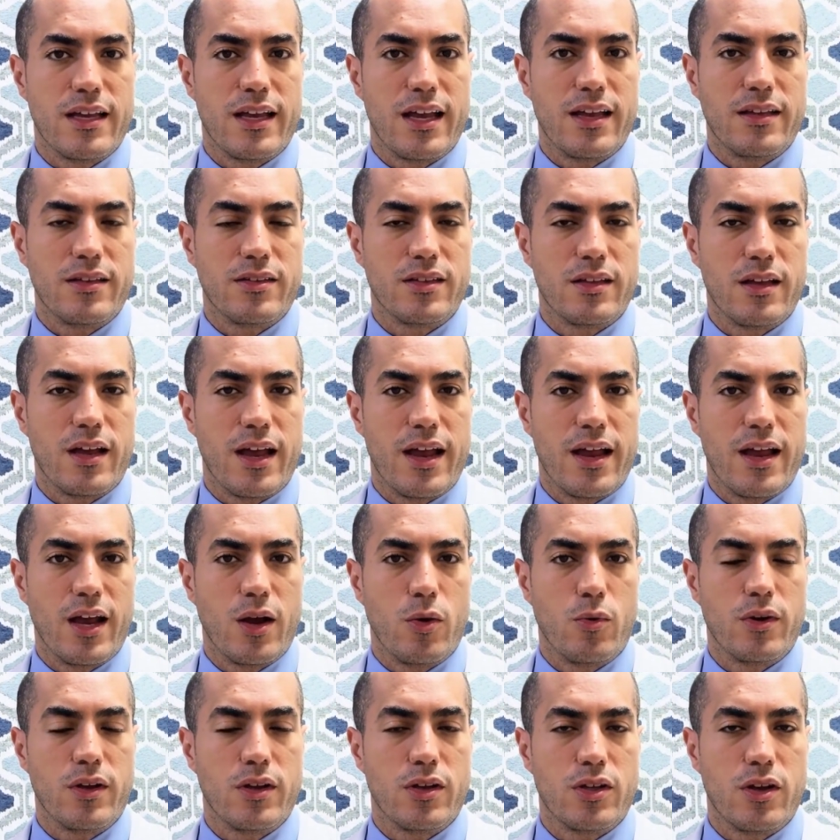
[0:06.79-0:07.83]
and today I
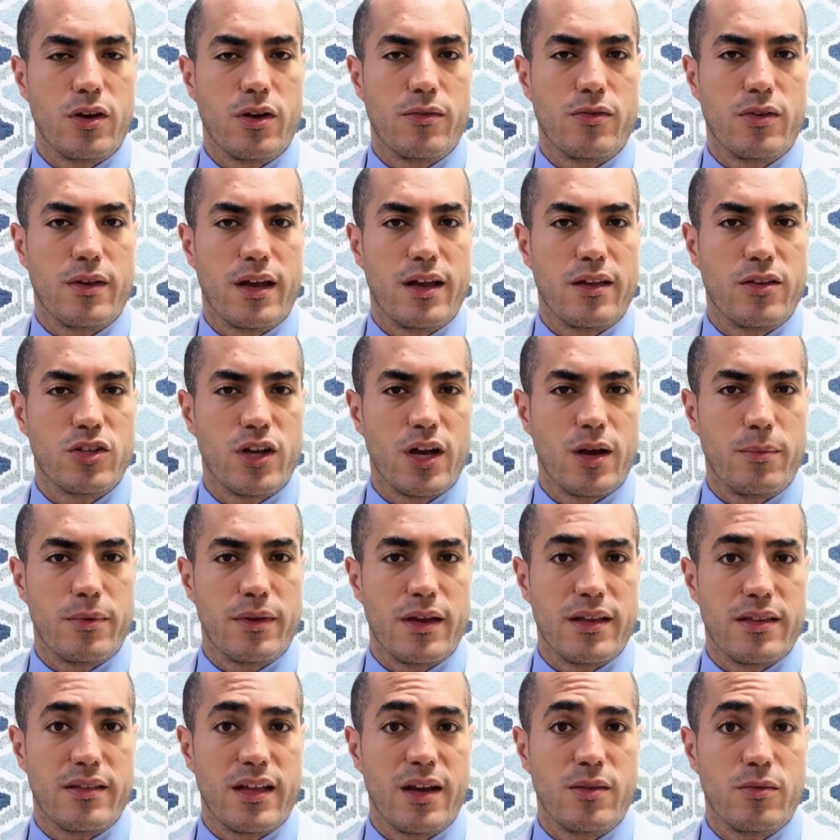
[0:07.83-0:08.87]
want to clarify a
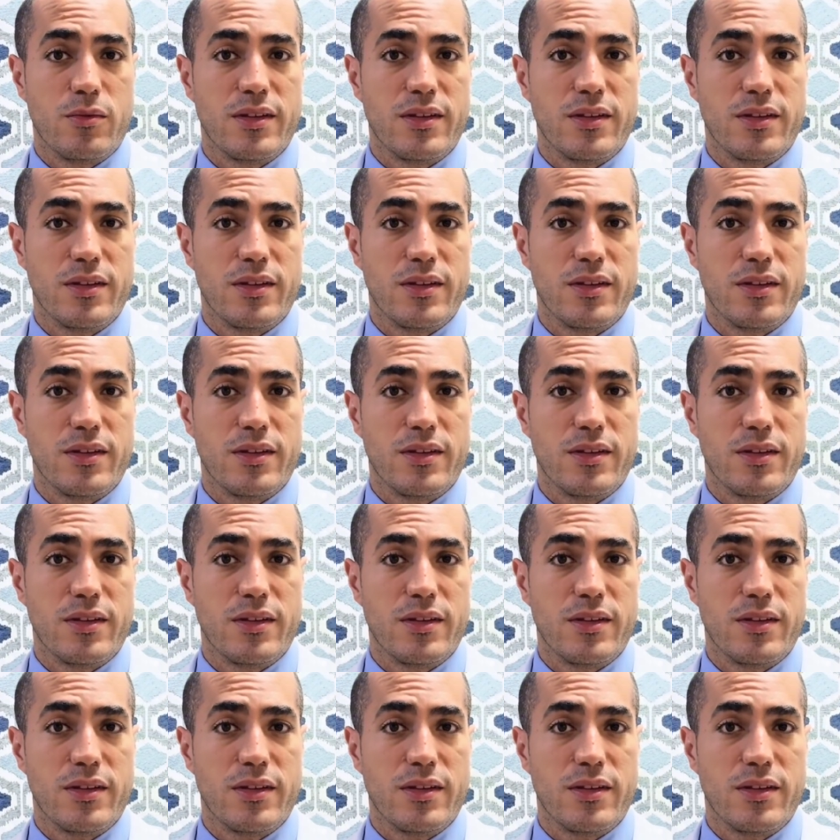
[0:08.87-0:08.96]
topic that